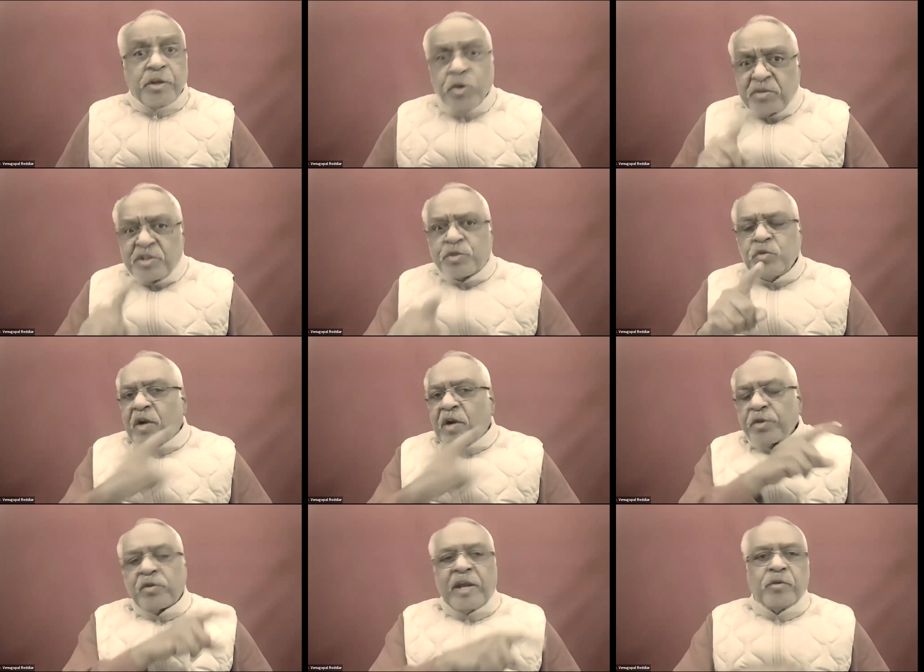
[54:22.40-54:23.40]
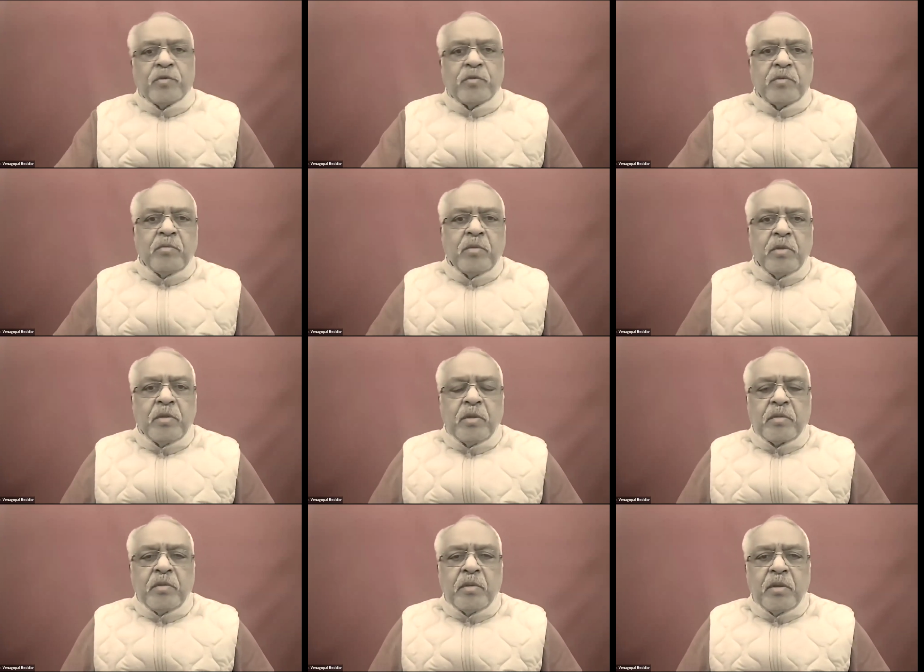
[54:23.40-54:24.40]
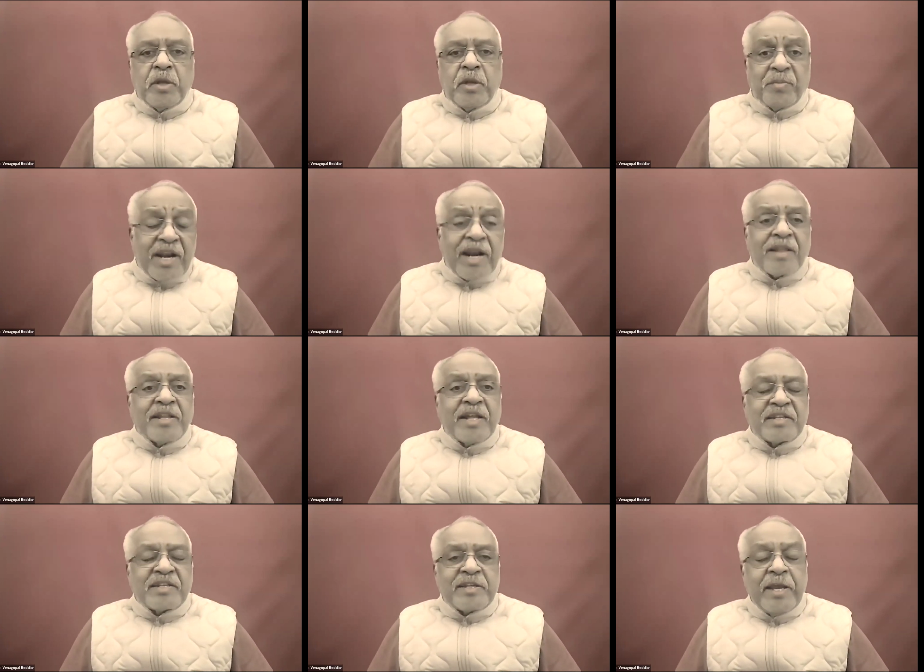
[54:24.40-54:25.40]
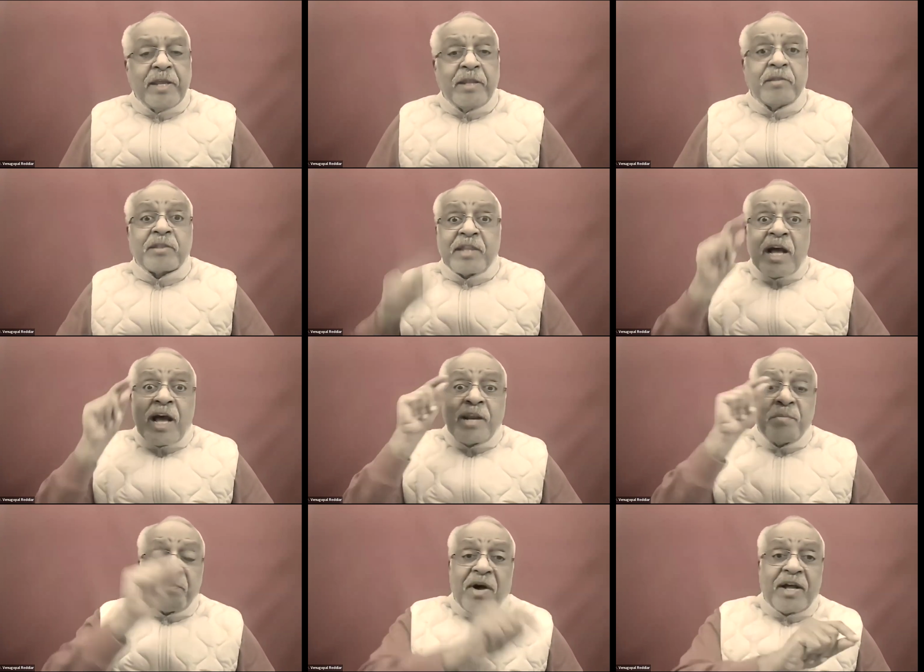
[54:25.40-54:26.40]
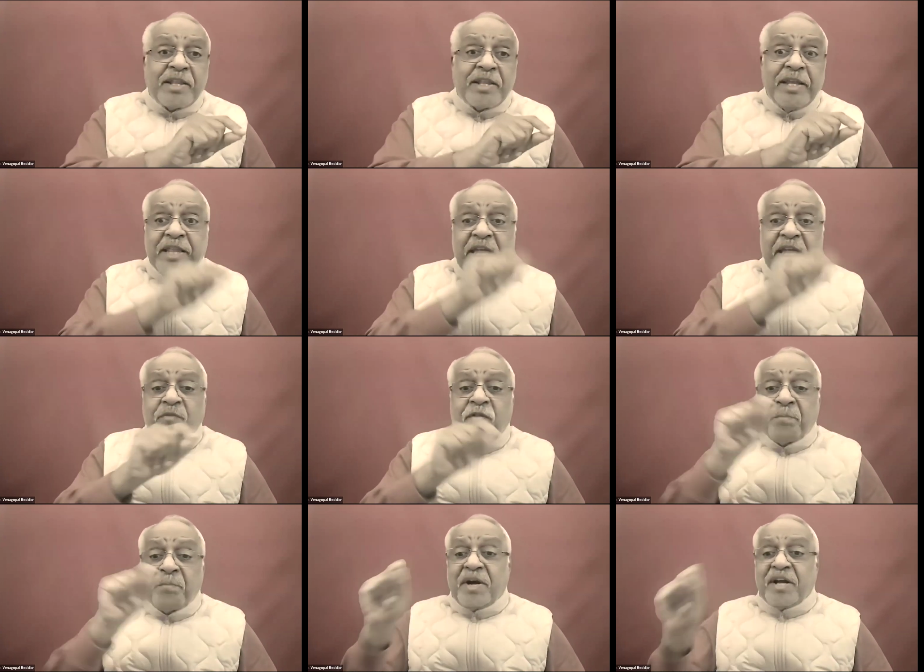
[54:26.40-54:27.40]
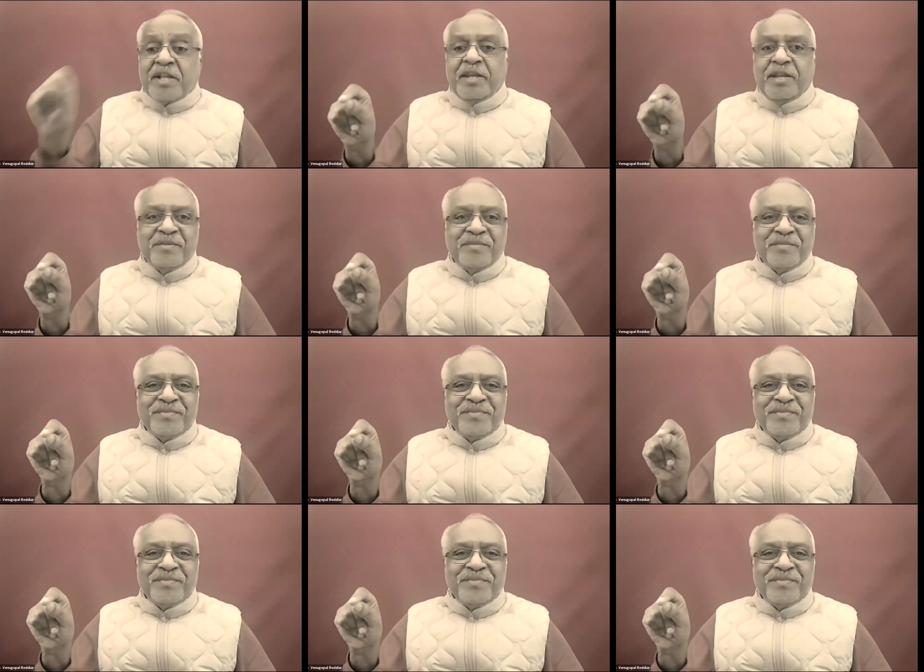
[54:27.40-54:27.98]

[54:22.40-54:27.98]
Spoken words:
But you must do what you can do. In Malayalam, there's a saying, Tan Padi, Devam Padi.